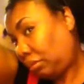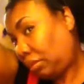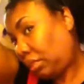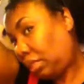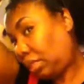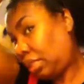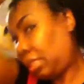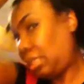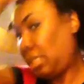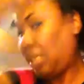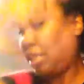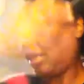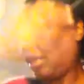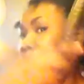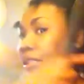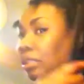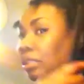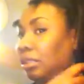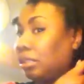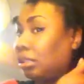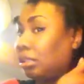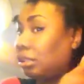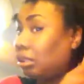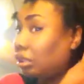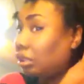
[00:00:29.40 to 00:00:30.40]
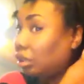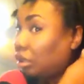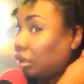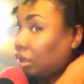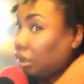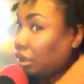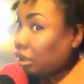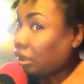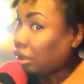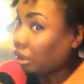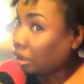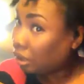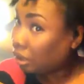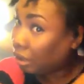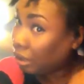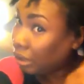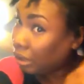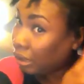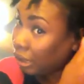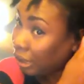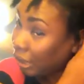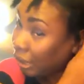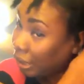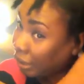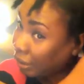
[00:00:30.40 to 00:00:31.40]
and yeah uh, it
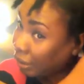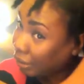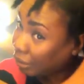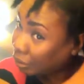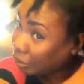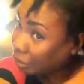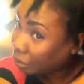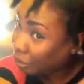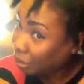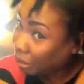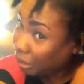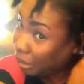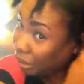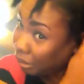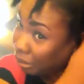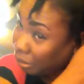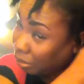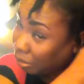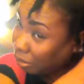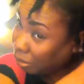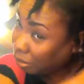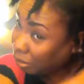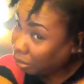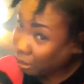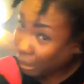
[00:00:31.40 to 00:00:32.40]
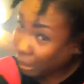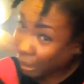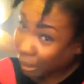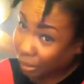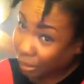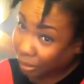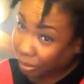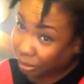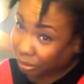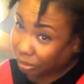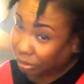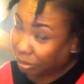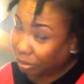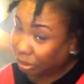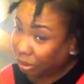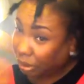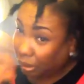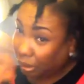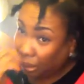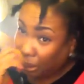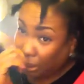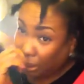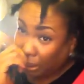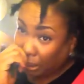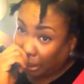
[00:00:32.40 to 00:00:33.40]
has truly grown out
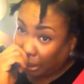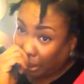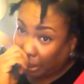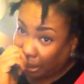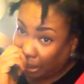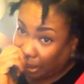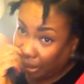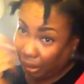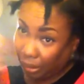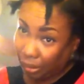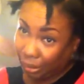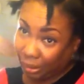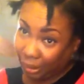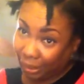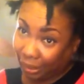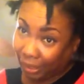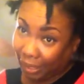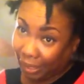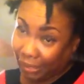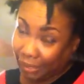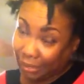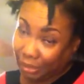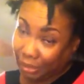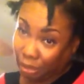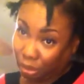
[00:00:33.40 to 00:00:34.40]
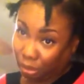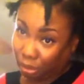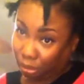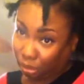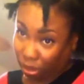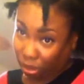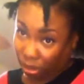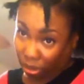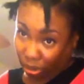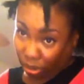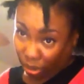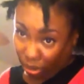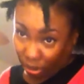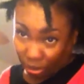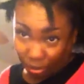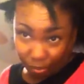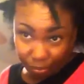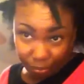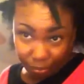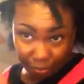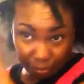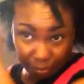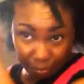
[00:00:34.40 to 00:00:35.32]
uh, a lot. So um,